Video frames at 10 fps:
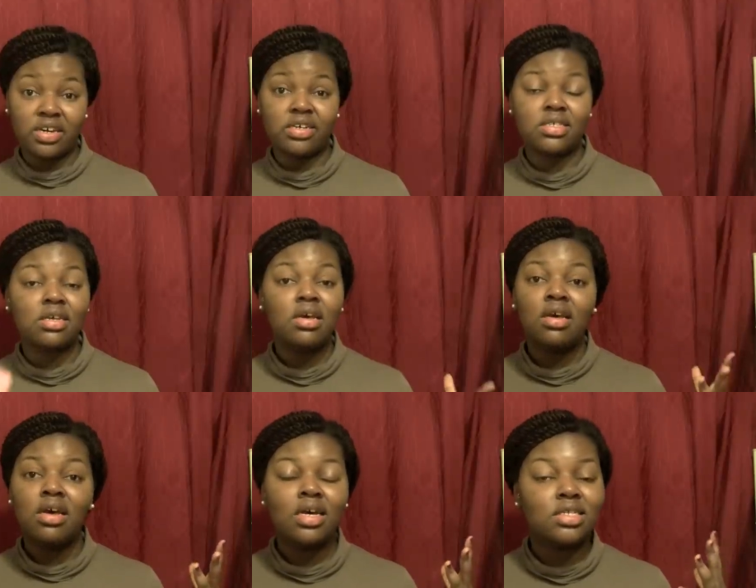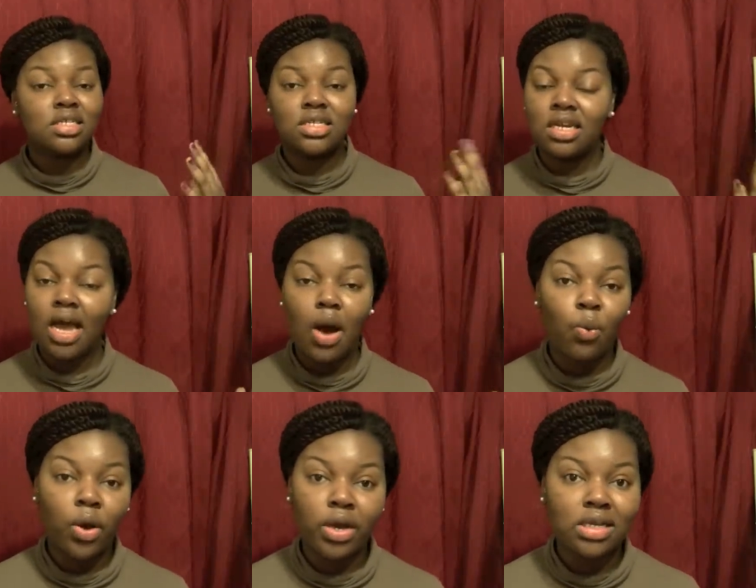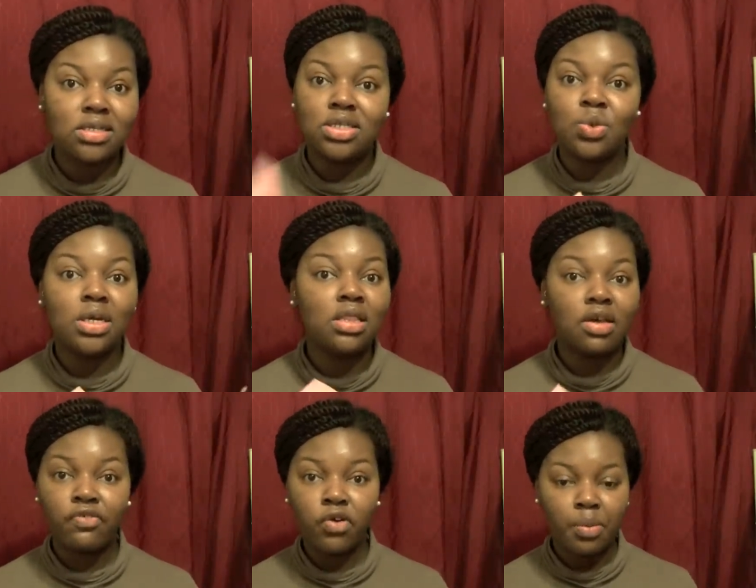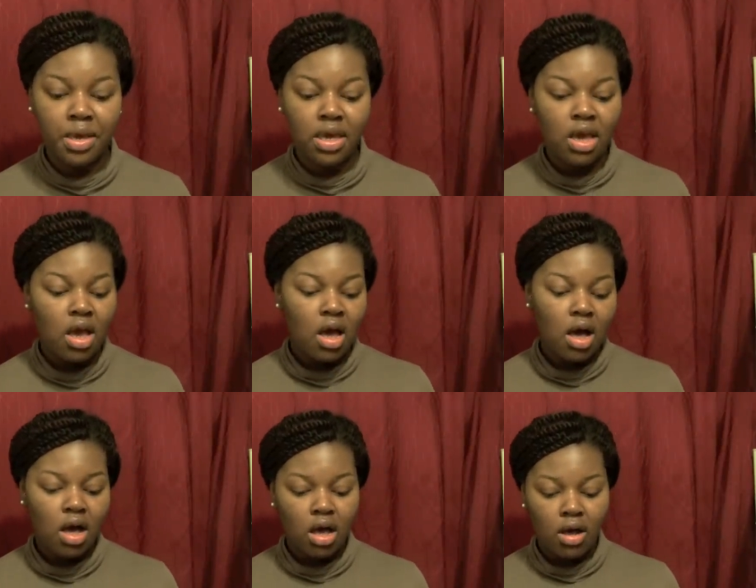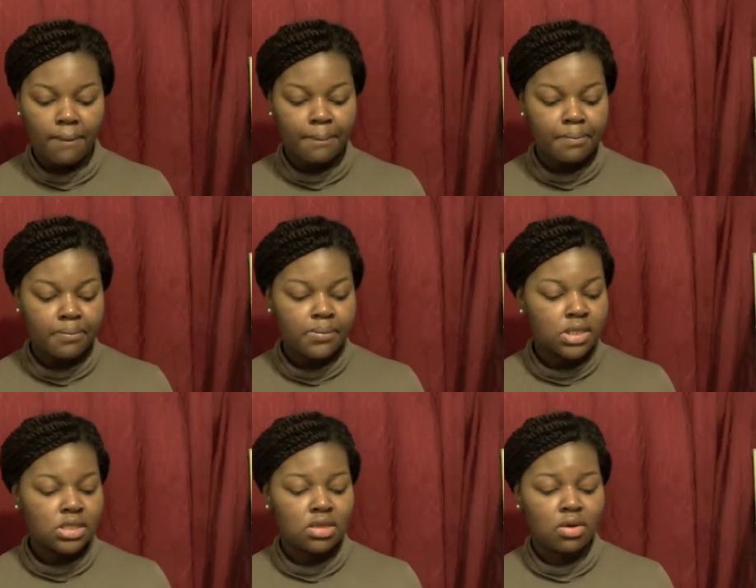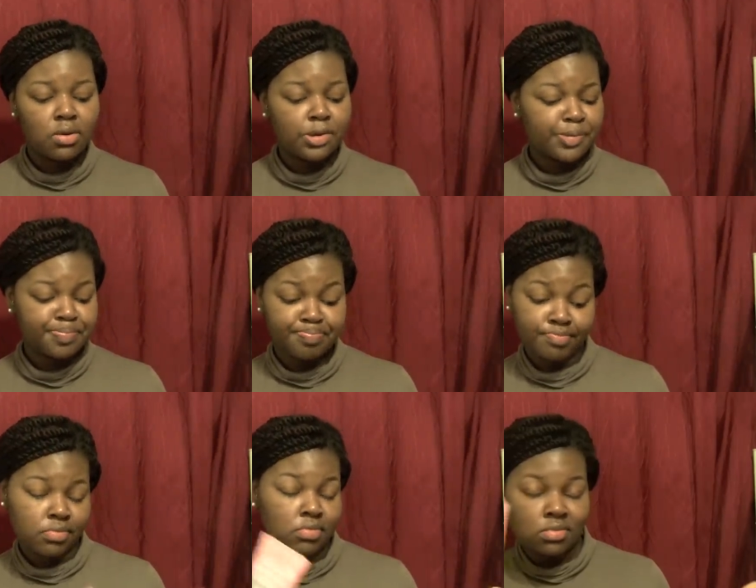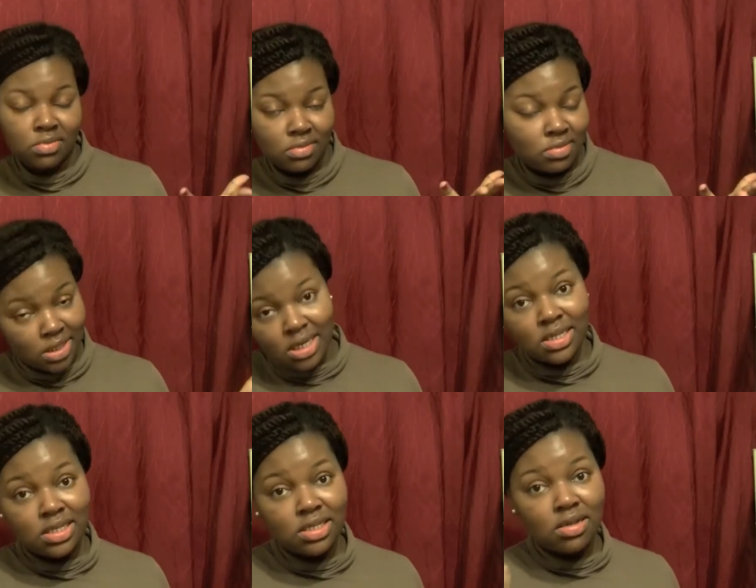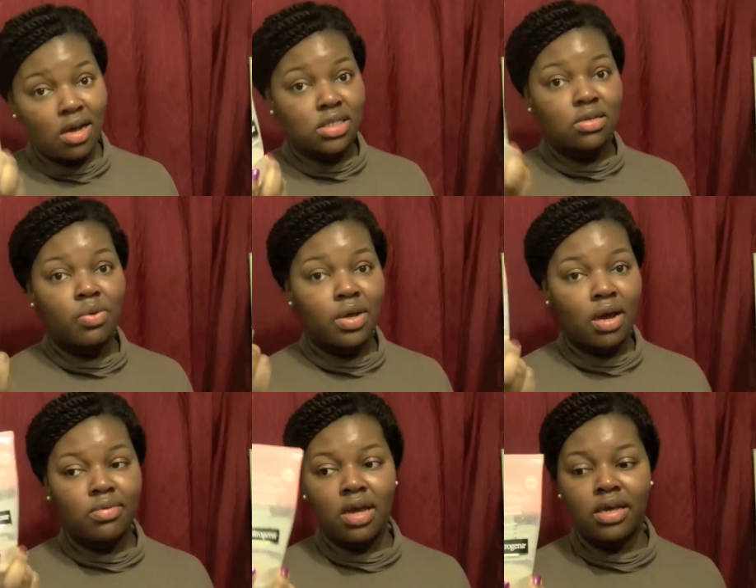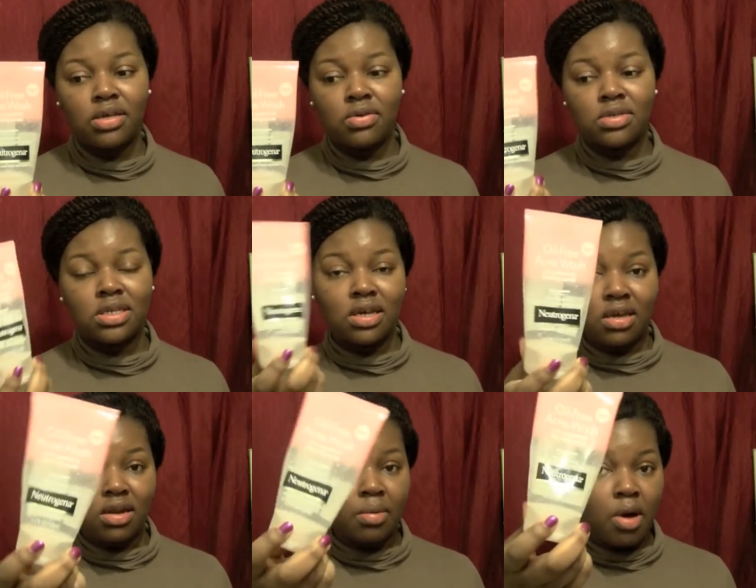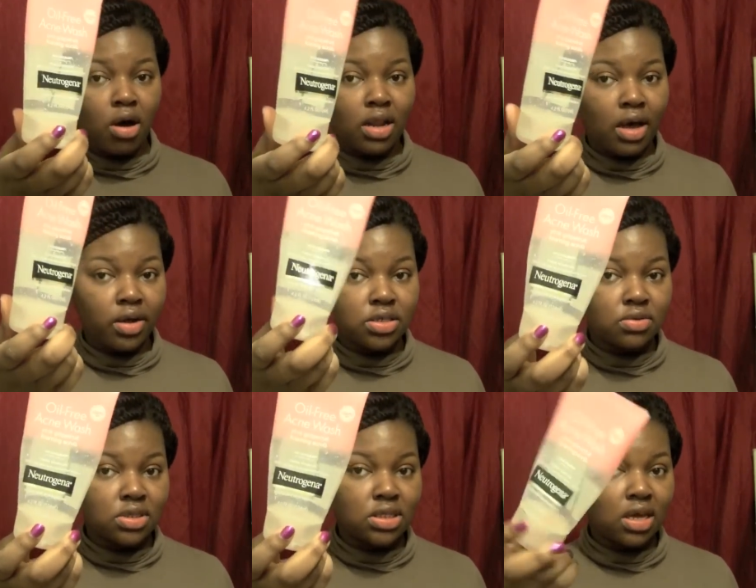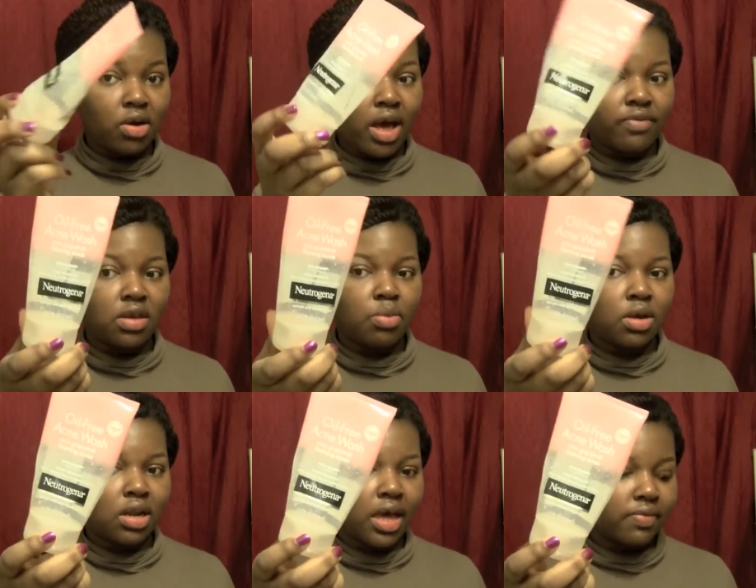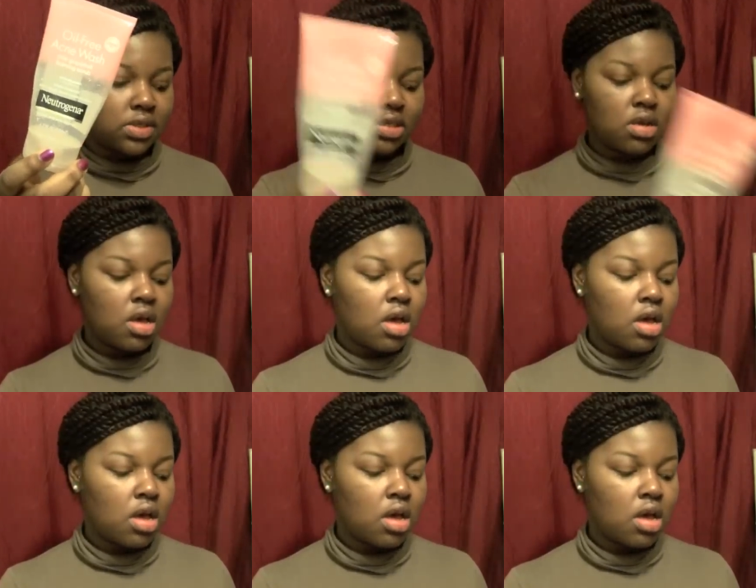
years. It just did not work. It didn't do anything for me. So this is also what I used. Again, I'm all out. As you can see, I don't have any more left.